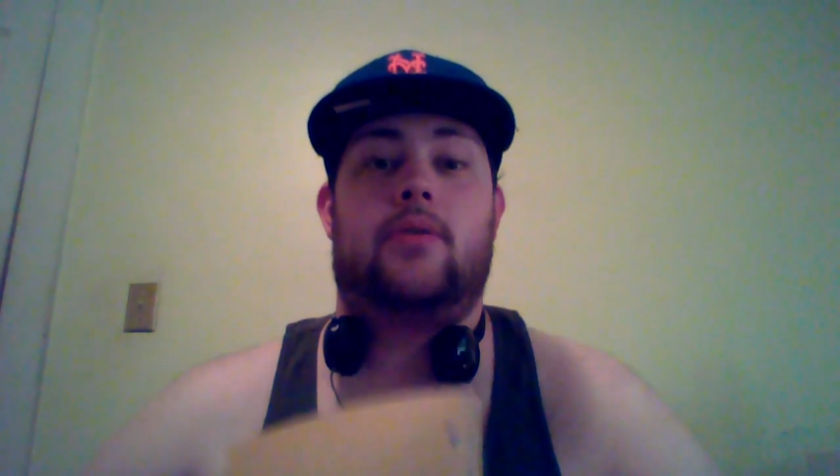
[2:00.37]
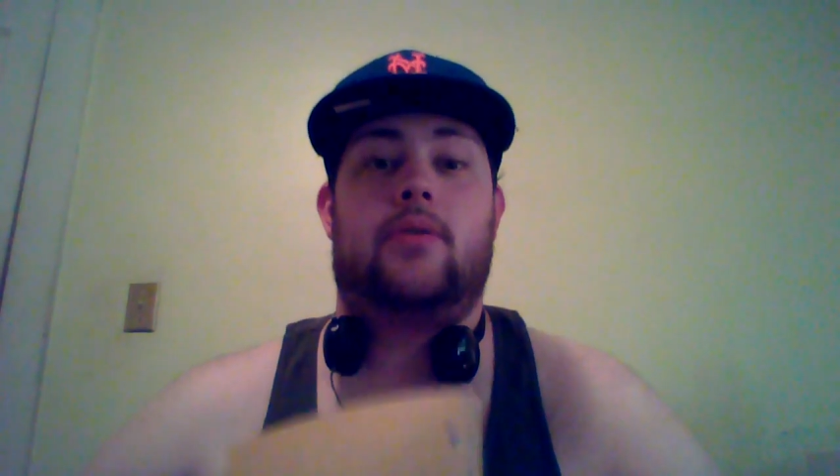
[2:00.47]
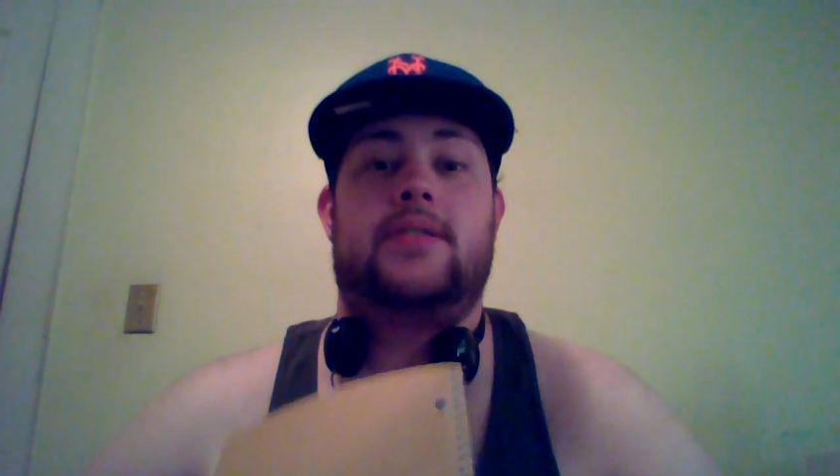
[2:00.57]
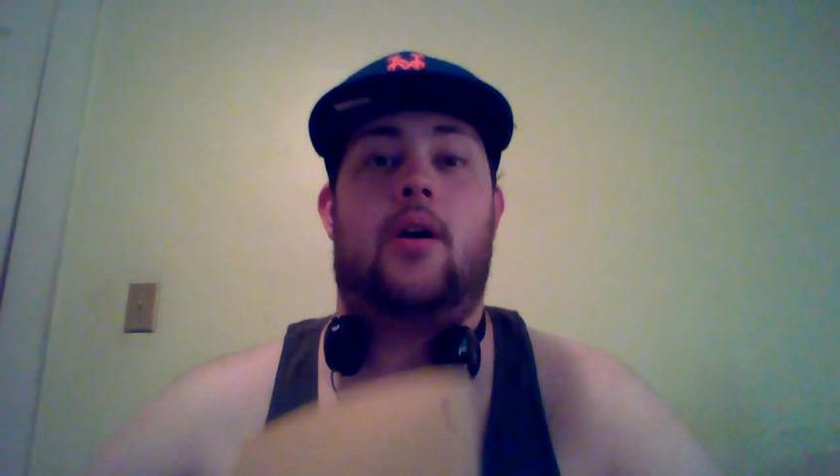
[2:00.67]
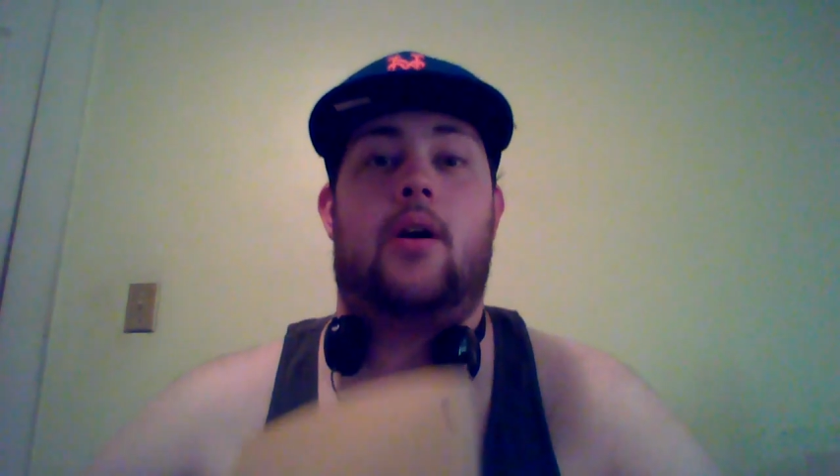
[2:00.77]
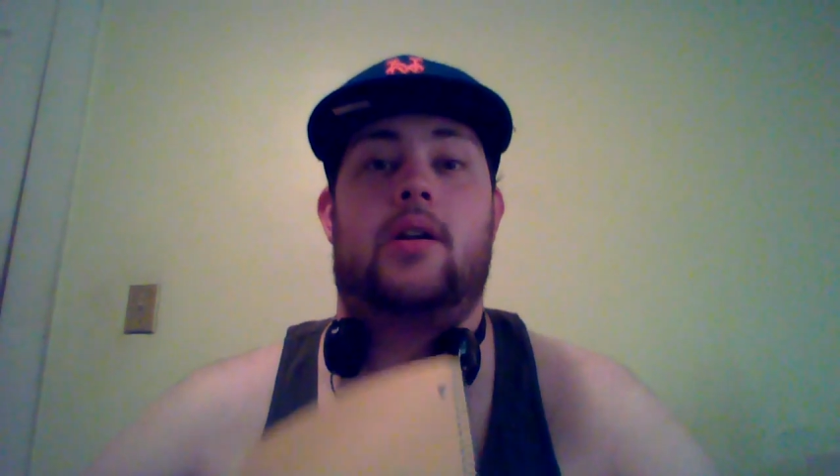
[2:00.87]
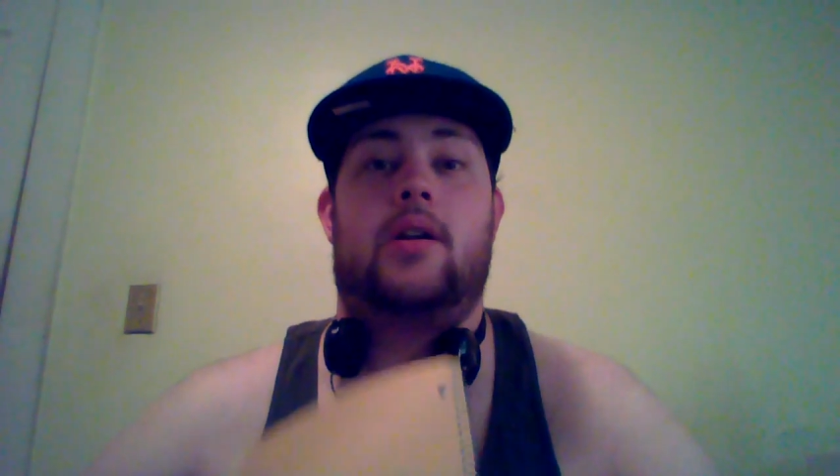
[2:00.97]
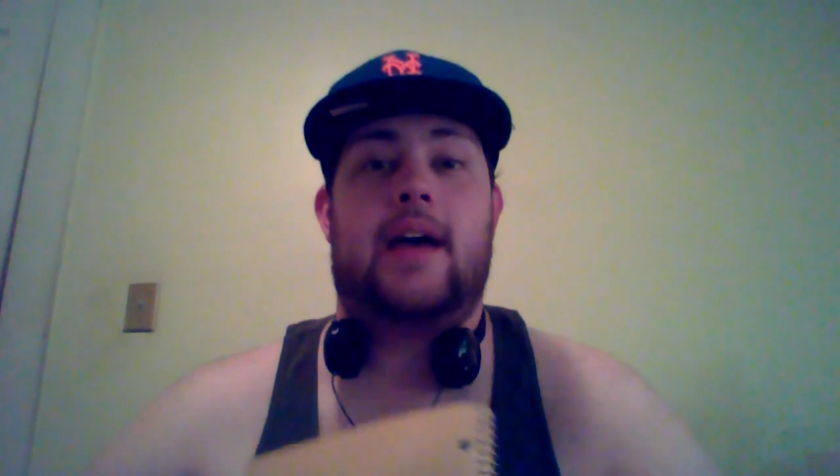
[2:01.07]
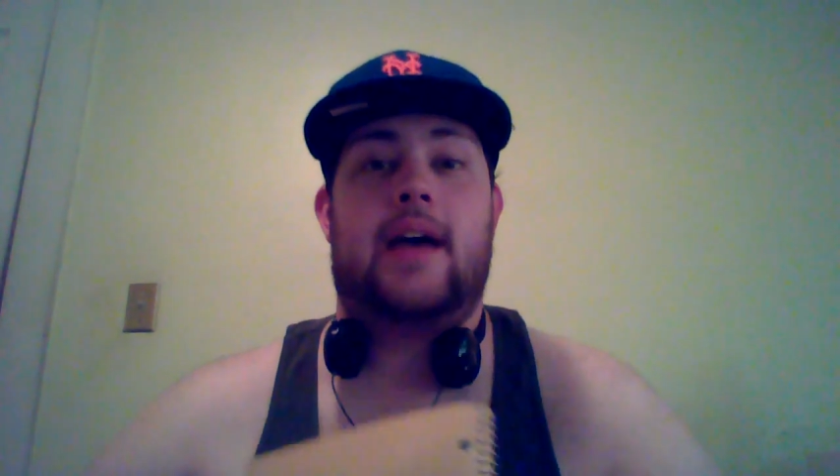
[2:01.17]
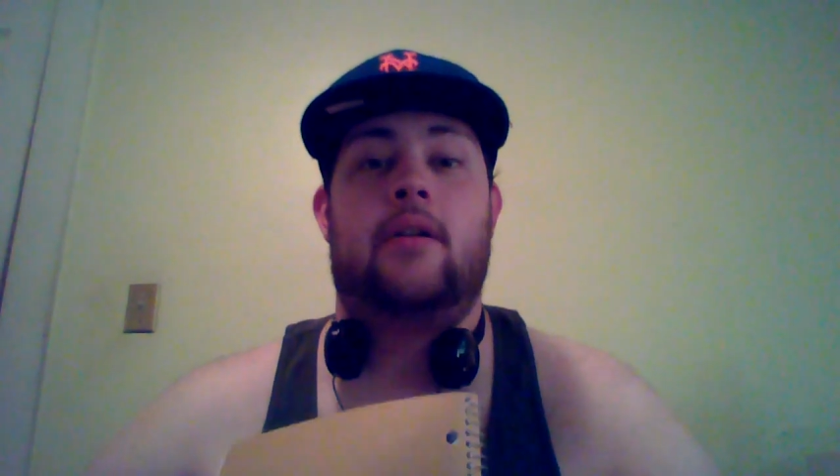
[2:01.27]
crazy hard
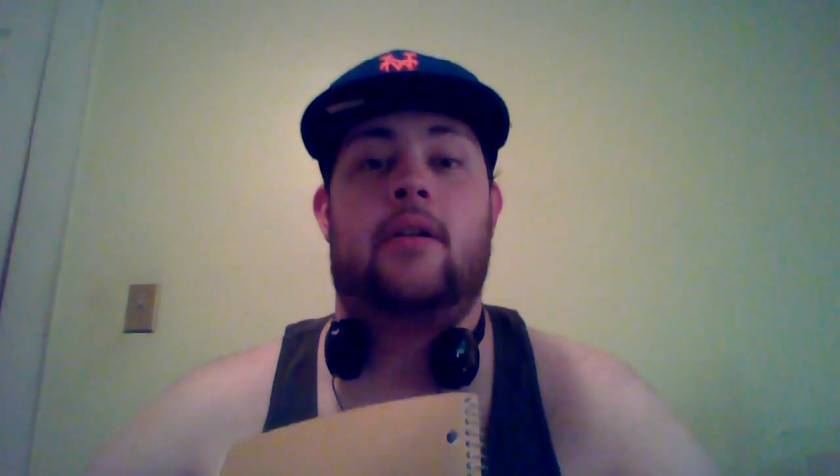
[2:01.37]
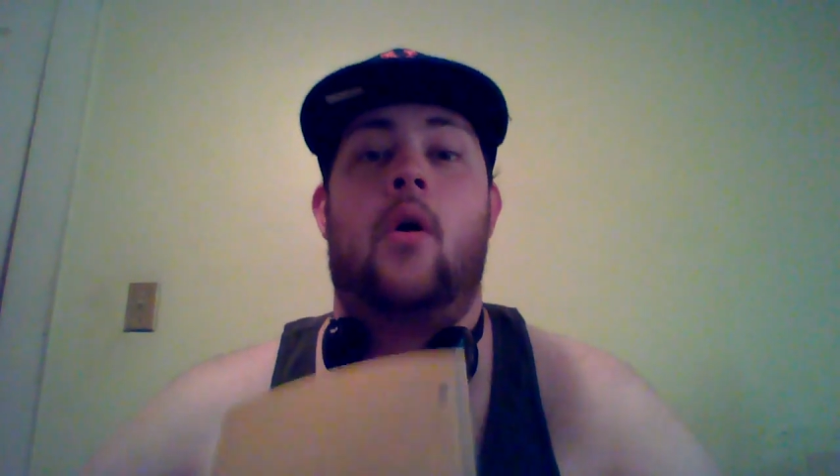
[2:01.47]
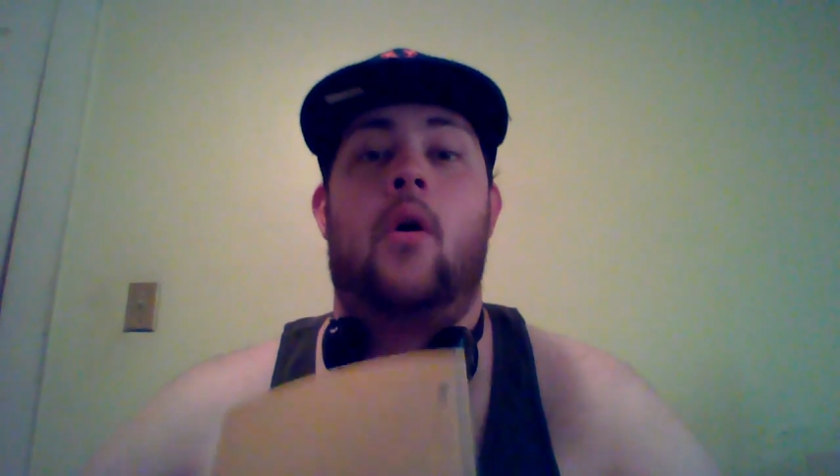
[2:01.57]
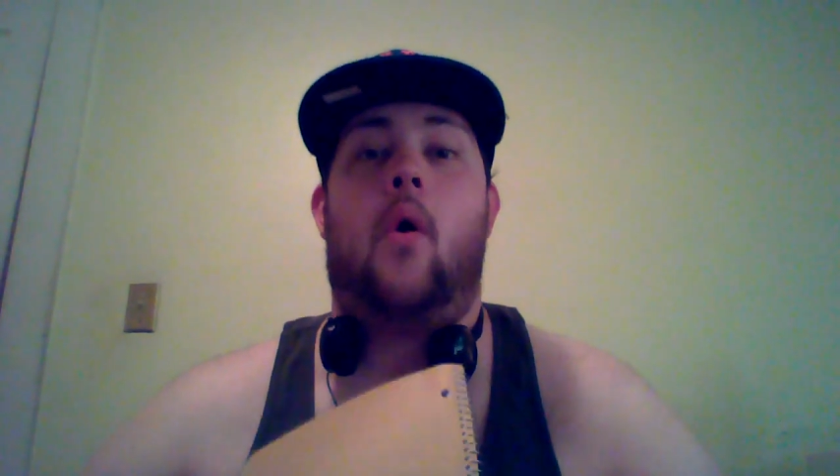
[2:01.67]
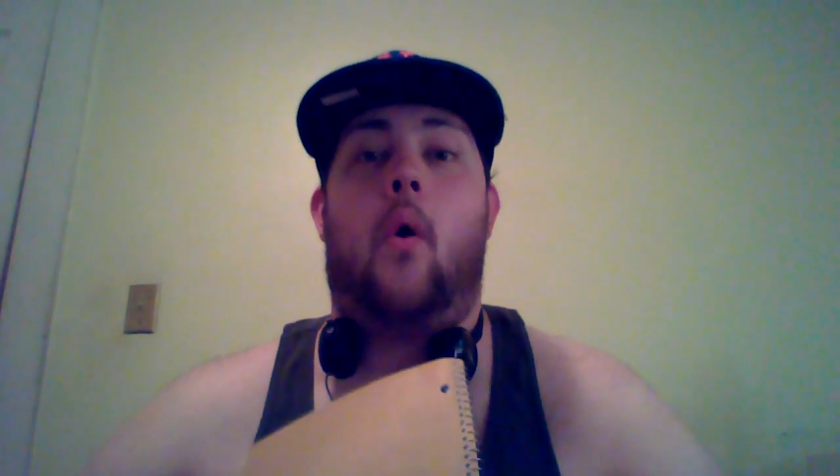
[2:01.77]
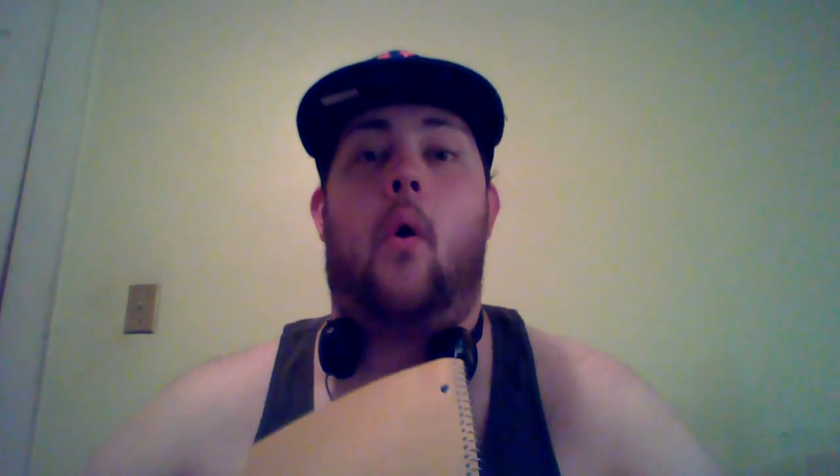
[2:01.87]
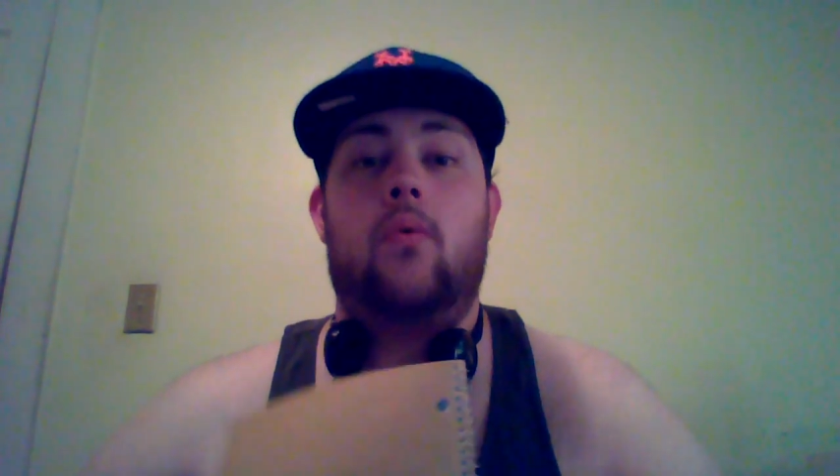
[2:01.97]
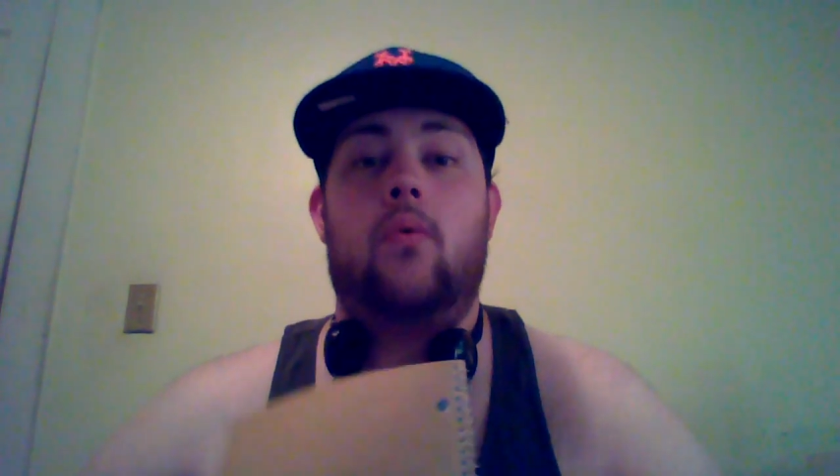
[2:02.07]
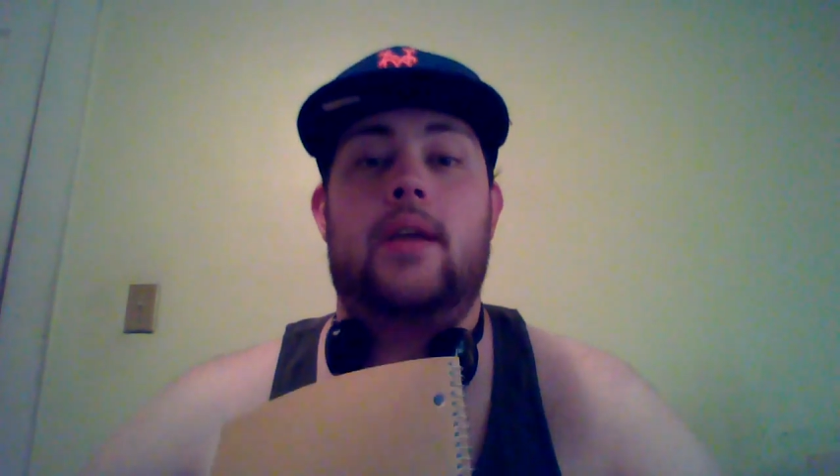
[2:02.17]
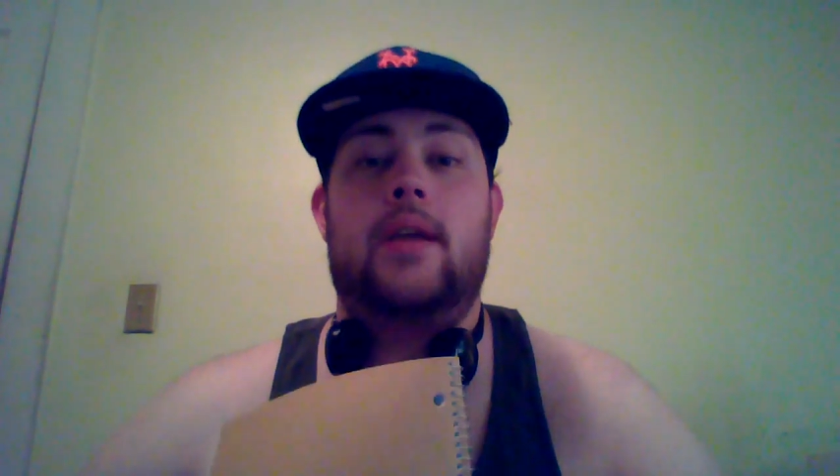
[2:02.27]
yet,
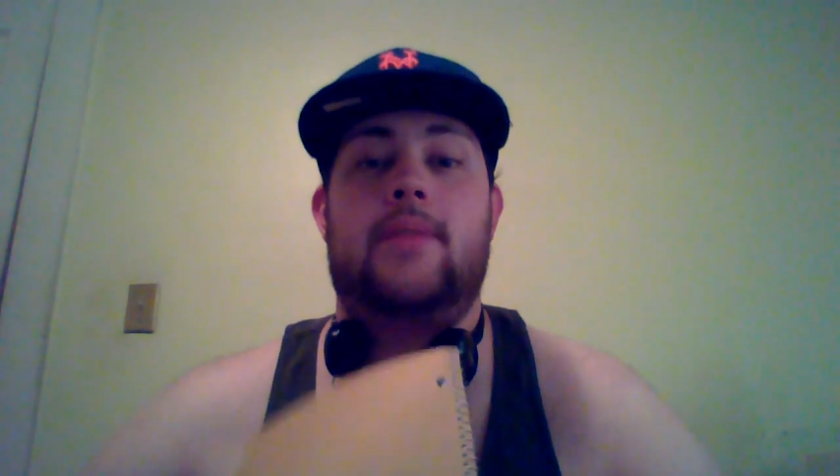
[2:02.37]
only